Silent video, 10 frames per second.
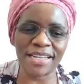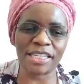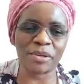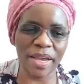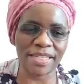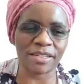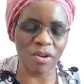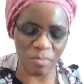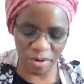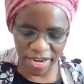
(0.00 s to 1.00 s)
adequate
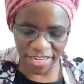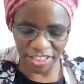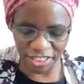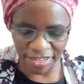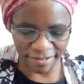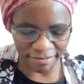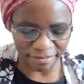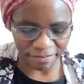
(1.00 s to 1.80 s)
comprehension.